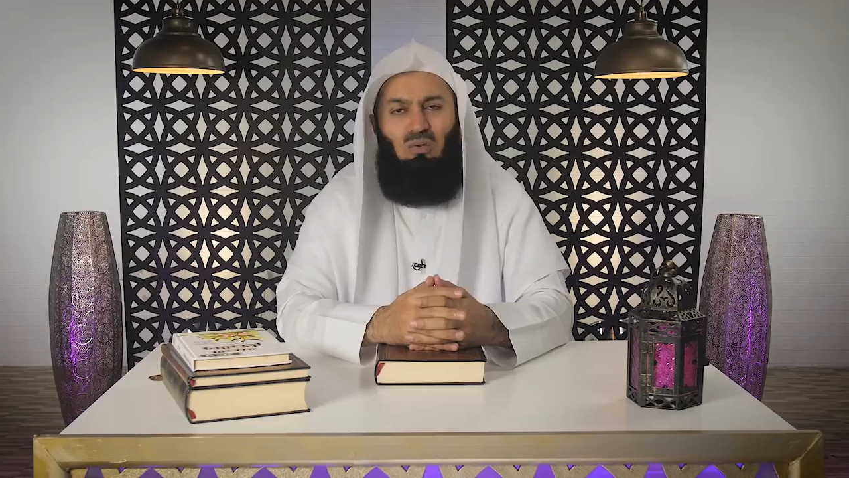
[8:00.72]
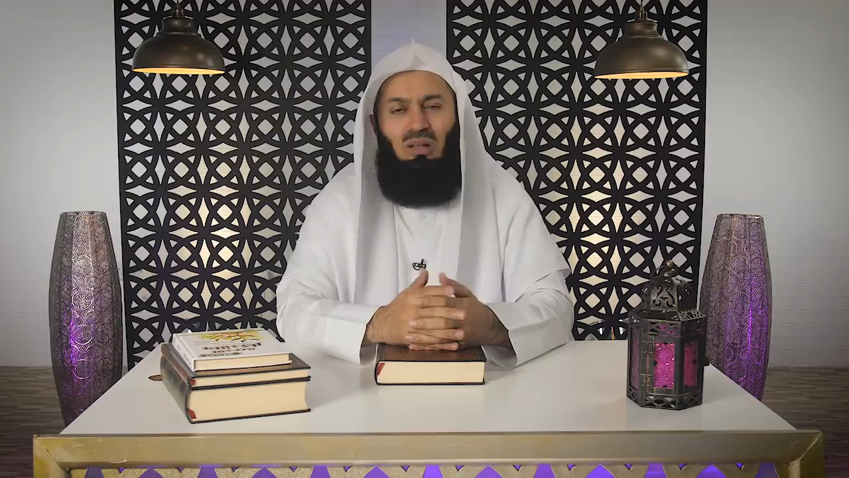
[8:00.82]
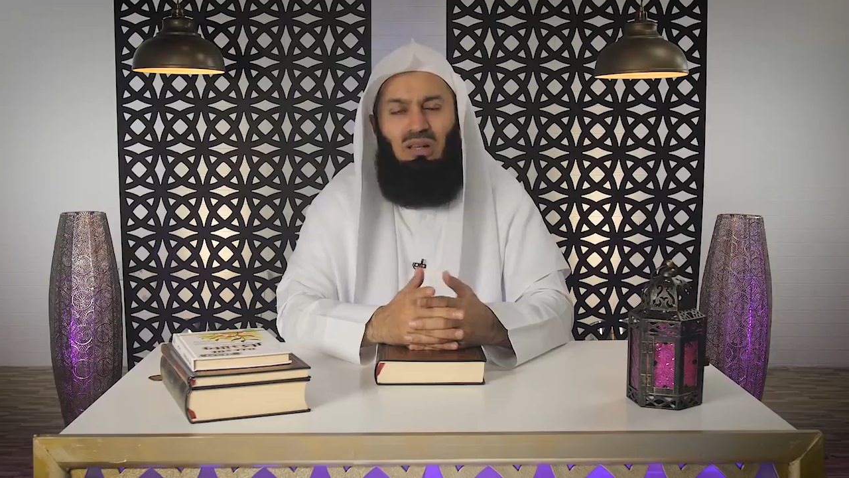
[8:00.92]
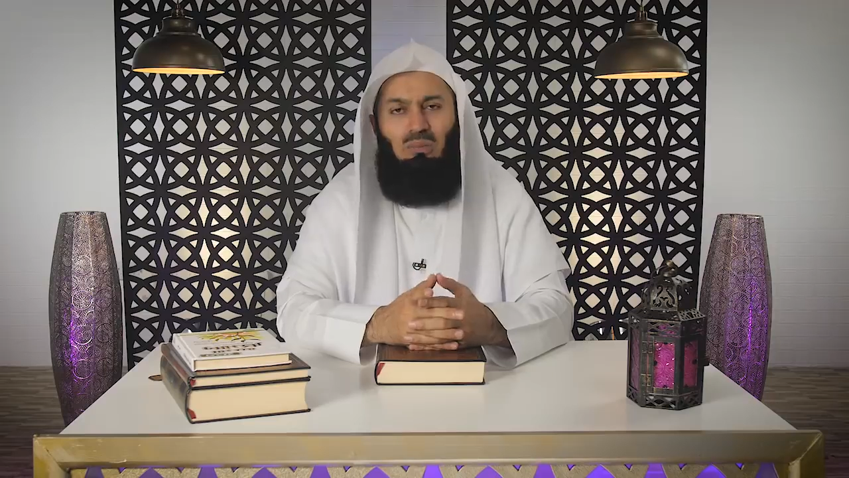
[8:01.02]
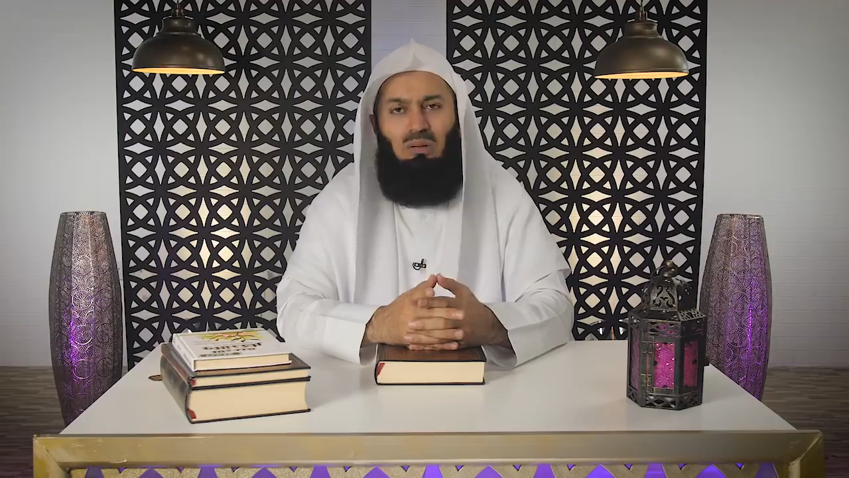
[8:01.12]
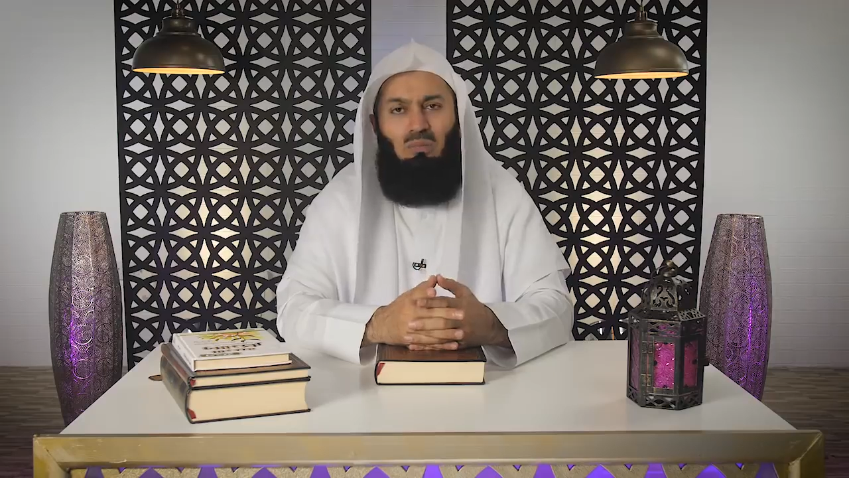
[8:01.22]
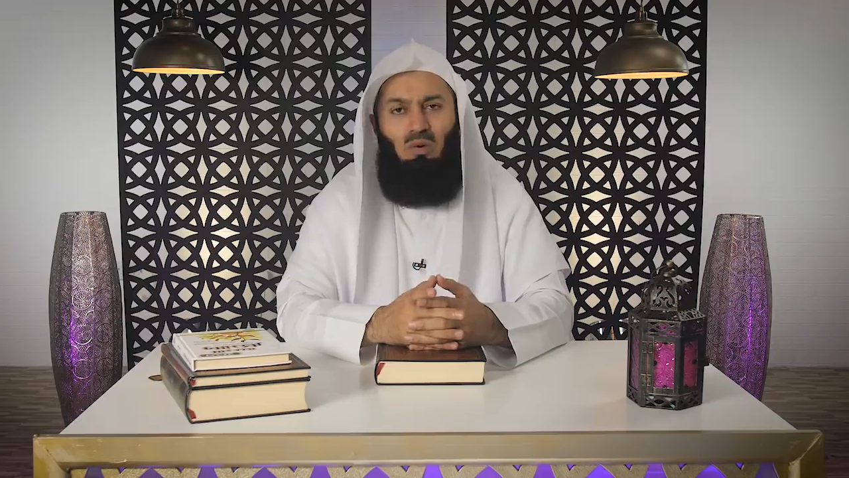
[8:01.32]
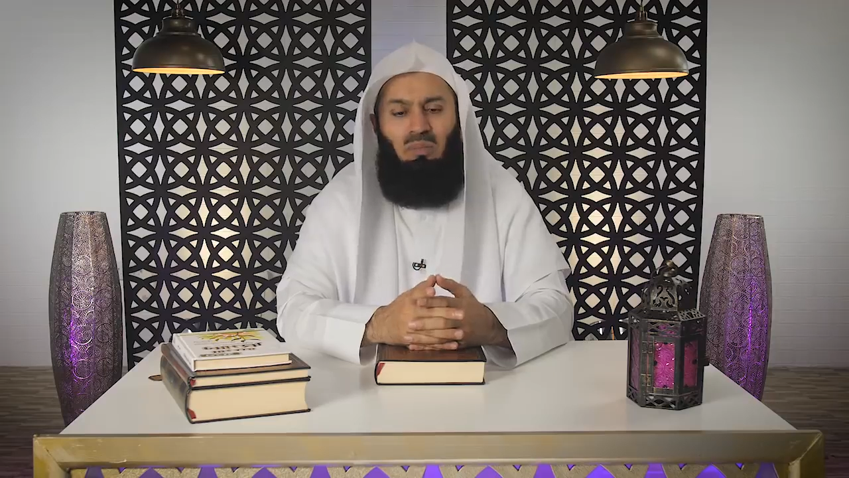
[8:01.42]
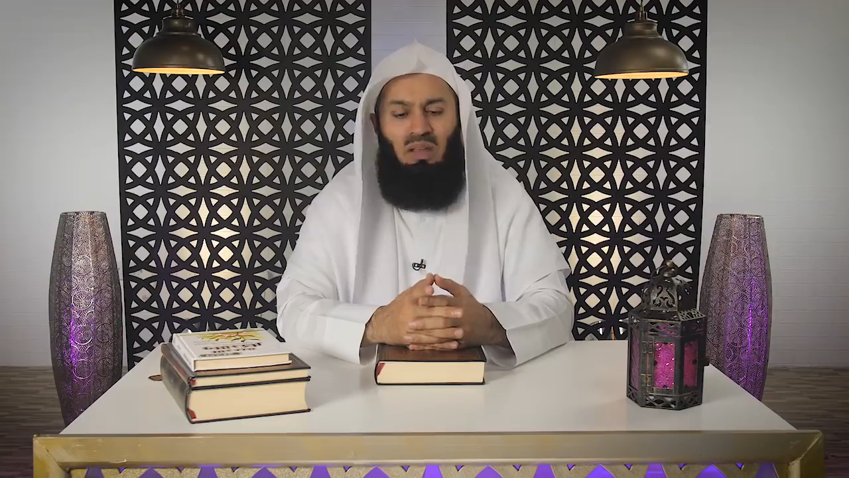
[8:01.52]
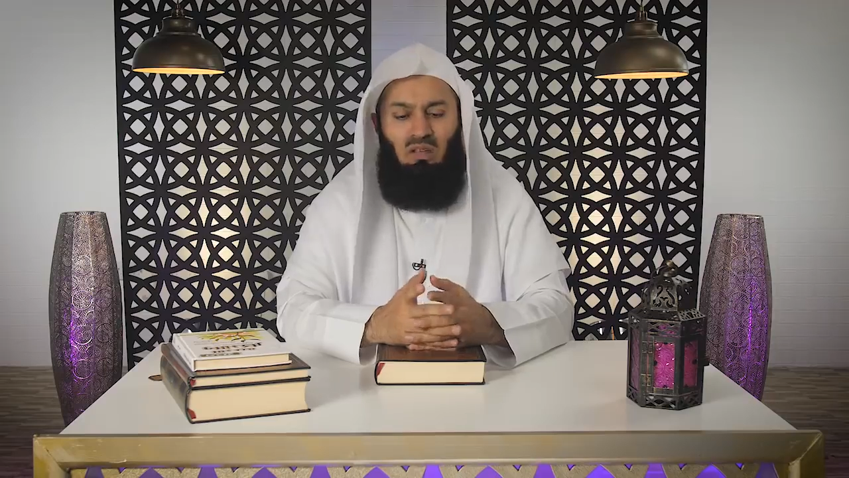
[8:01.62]
do a little bit
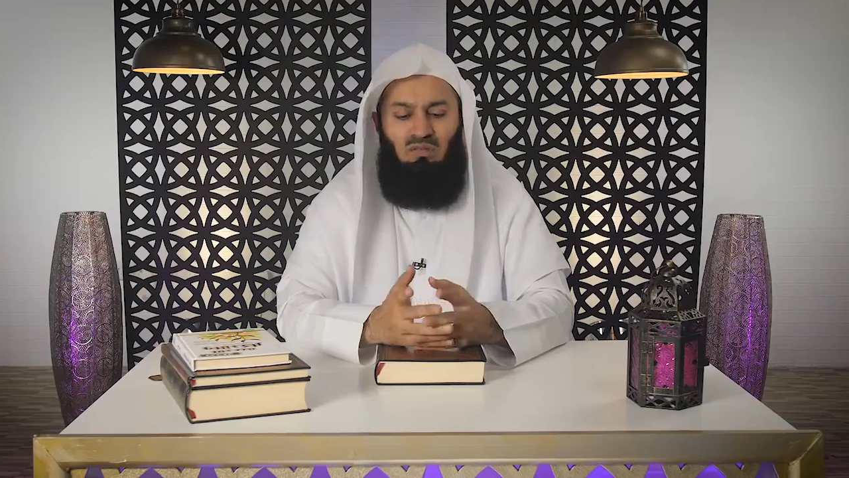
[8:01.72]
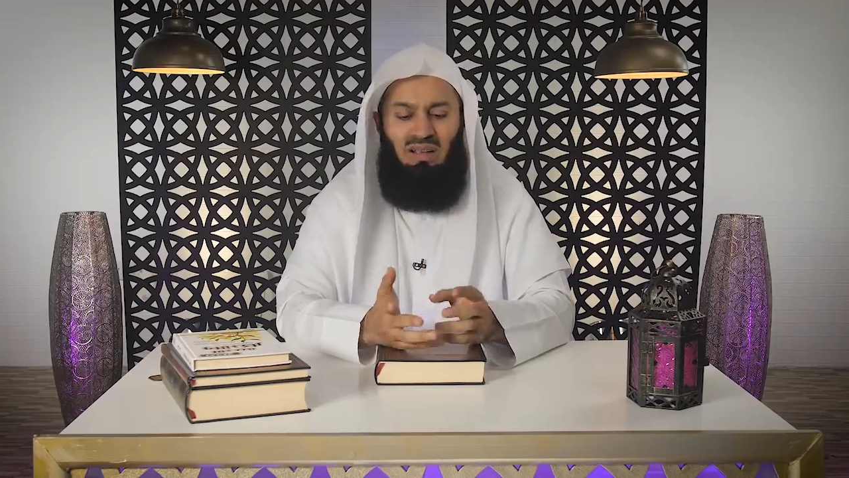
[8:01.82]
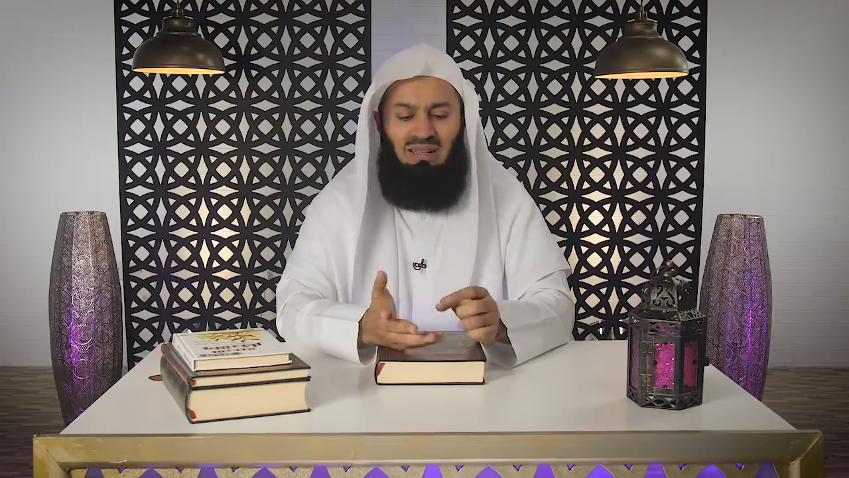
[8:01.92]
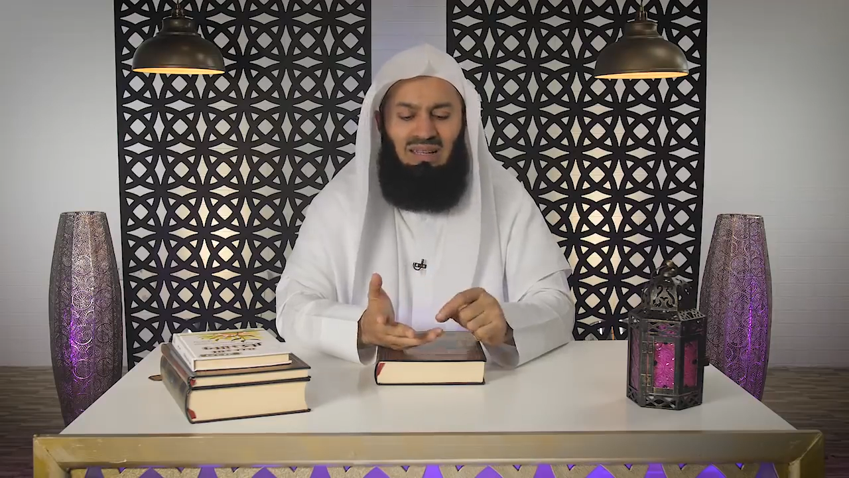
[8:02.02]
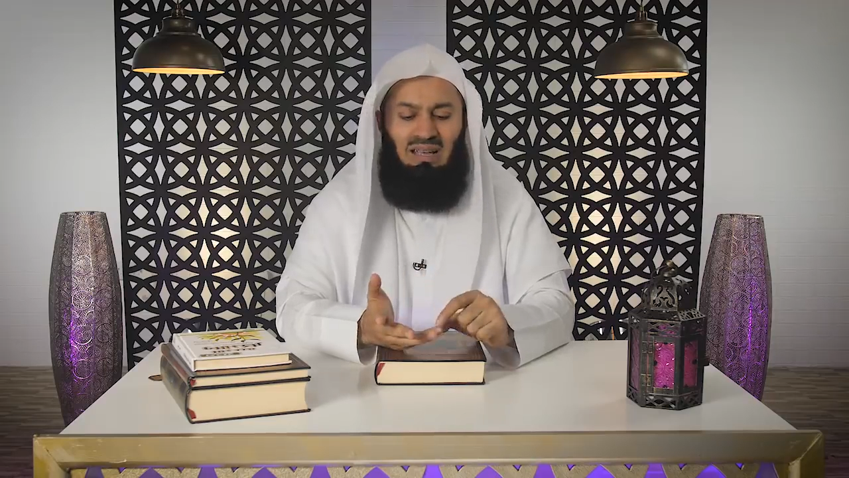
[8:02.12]
more. You find an